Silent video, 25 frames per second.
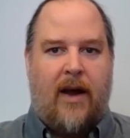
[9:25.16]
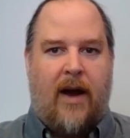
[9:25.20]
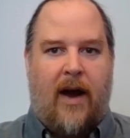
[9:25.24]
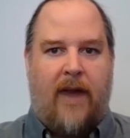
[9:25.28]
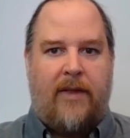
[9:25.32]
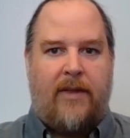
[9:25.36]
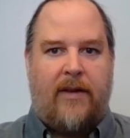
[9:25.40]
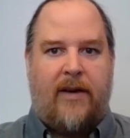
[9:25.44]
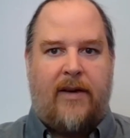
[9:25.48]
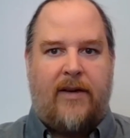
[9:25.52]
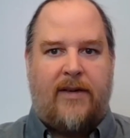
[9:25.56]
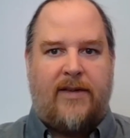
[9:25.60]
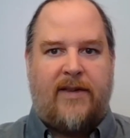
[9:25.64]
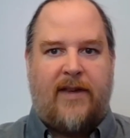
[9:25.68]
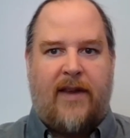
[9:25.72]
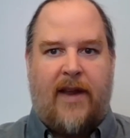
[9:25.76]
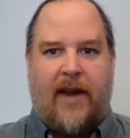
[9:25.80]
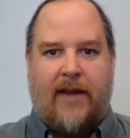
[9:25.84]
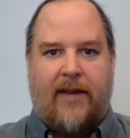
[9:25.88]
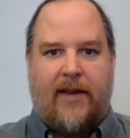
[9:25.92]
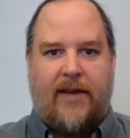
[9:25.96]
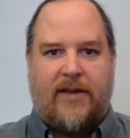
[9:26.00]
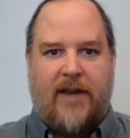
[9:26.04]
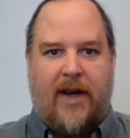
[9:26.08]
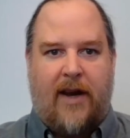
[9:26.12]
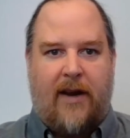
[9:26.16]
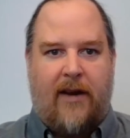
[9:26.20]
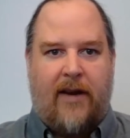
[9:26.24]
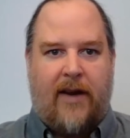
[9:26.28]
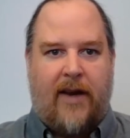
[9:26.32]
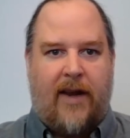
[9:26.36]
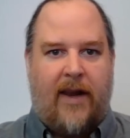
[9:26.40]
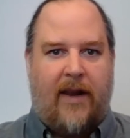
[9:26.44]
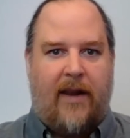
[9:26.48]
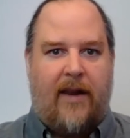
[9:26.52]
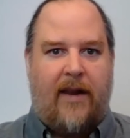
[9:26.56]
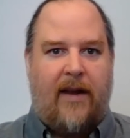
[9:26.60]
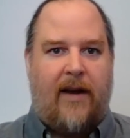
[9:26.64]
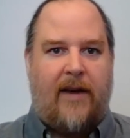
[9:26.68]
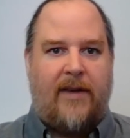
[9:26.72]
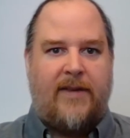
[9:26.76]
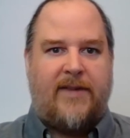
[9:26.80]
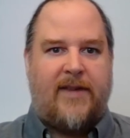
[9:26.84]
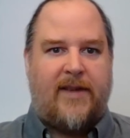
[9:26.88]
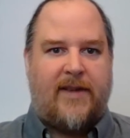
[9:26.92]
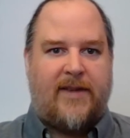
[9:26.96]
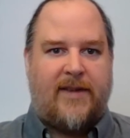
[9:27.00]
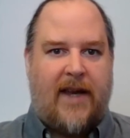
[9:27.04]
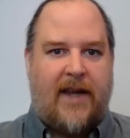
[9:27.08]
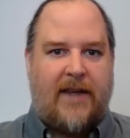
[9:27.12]
Others, like the Cherokee,
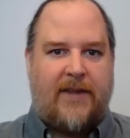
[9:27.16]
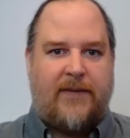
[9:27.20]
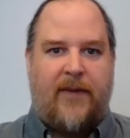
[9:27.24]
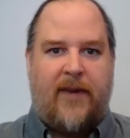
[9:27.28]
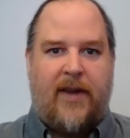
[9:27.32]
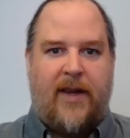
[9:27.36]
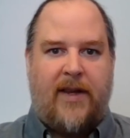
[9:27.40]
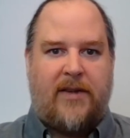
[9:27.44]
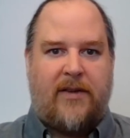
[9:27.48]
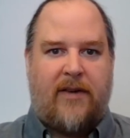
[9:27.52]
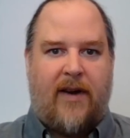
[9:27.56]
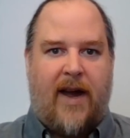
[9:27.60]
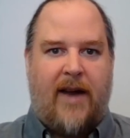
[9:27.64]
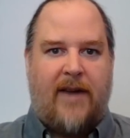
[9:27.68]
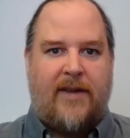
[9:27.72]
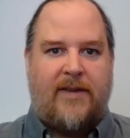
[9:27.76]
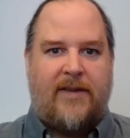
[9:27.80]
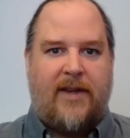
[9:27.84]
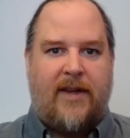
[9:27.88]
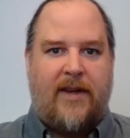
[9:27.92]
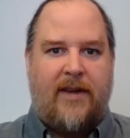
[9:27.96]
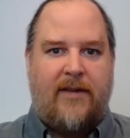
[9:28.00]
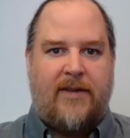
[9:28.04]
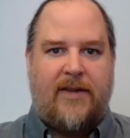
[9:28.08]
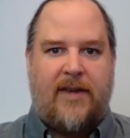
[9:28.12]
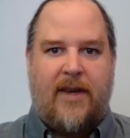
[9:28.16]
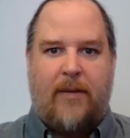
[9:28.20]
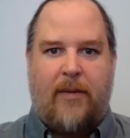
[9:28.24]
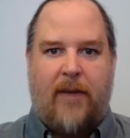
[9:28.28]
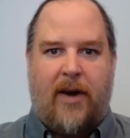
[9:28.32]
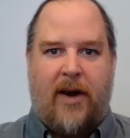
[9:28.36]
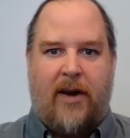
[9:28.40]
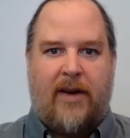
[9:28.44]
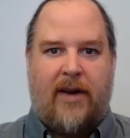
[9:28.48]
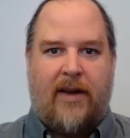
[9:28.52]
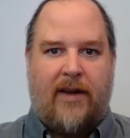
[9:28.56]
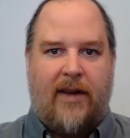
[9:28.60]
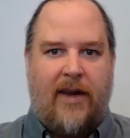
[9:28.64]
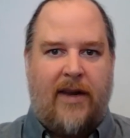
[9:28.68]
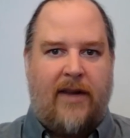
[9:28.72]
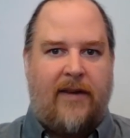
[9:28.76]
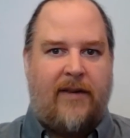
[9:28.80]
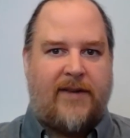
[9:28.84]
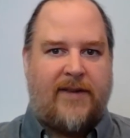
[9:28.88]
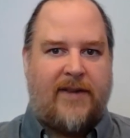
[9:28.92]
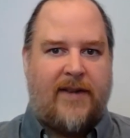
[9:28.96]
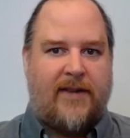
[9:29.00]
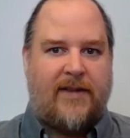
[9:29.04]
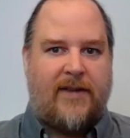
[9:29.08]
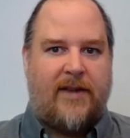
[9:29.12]
unsuccessfully tried to use the American
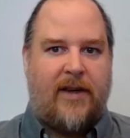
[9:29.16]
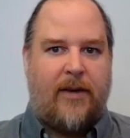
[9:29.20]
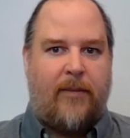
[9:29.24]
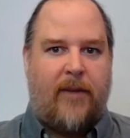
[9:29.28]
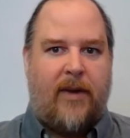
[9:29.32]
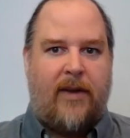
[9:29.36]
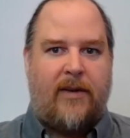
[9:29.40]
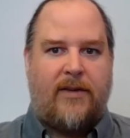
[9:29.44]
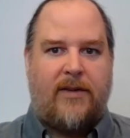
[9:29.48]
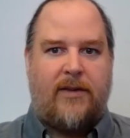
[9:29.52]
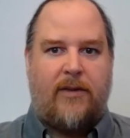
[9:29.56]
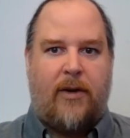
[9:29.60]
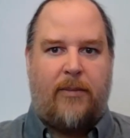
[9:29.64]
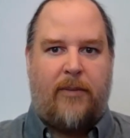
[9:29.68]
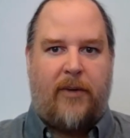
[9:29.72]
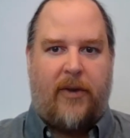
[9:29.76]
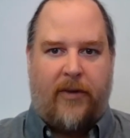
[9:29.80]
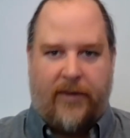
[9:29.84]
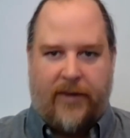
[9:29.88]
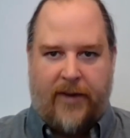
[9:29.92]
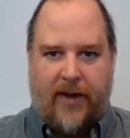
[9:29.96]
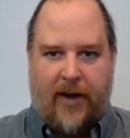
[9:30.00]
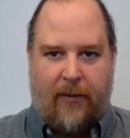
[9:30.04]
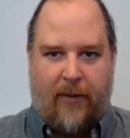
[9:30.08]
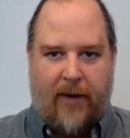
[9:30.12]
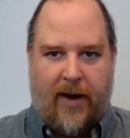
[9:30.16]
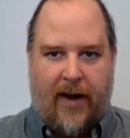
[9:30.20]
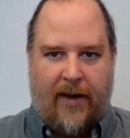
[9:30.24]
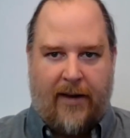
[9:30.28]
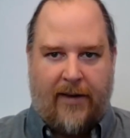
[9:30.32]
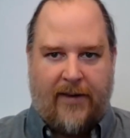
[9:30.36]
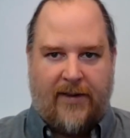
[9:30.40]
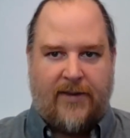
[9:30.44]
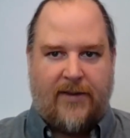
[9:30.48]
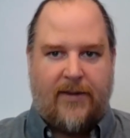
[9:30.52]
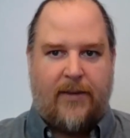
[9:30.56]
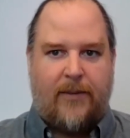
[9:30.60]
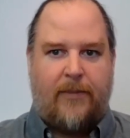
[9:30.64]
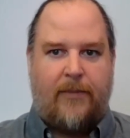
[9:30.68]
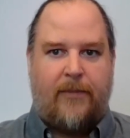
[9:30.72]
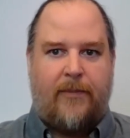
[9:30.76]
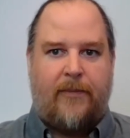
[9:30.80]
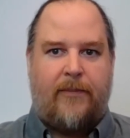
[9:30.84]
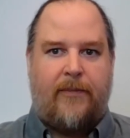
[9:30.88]
legal system to uphold their rights.